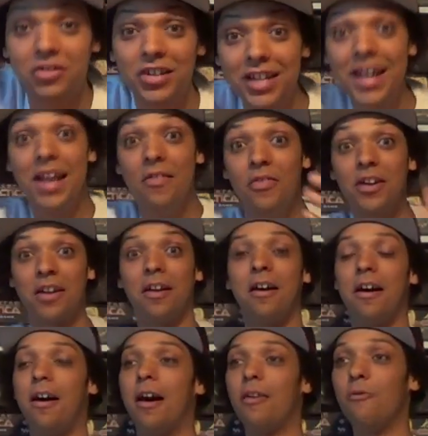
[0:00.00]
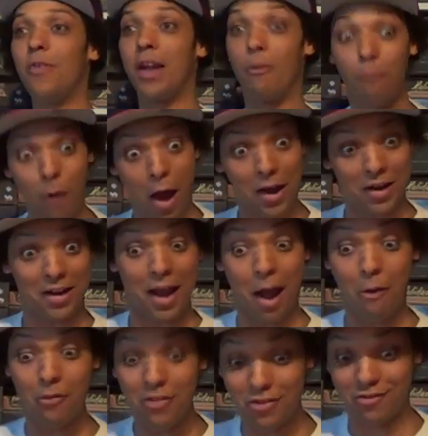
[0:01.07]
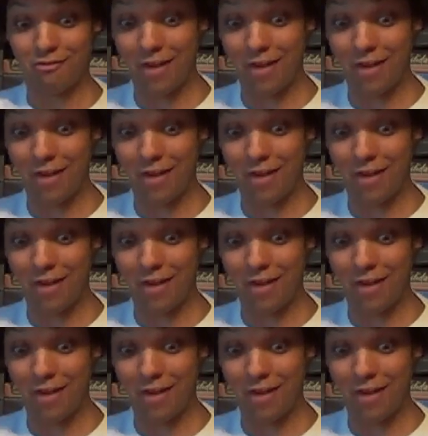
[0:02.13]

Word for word: actually in the car. And I'm thinking, fucking hell, this is